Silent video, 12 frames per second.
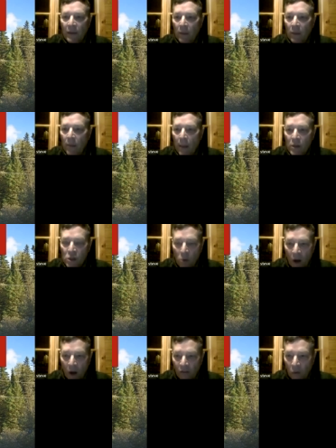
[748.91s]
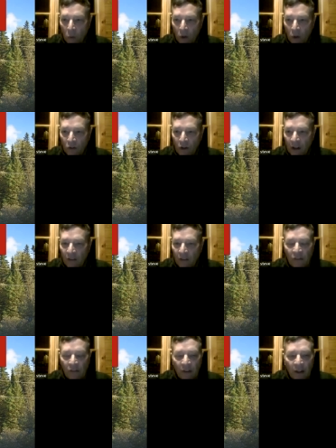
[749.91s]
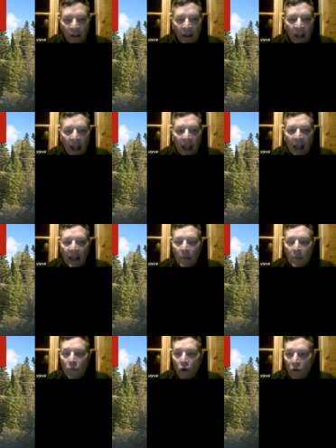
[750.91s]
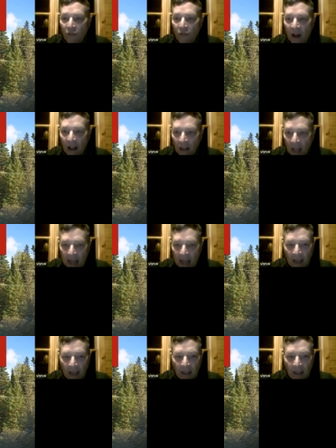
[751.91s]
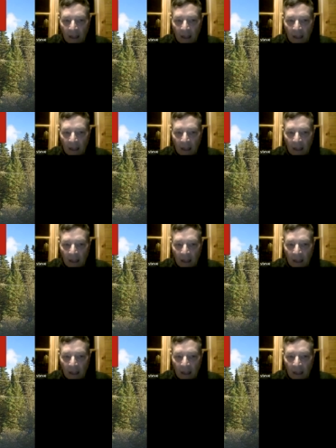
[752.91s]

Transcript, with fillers: in the Pemi Wilderness and at Profile Lake,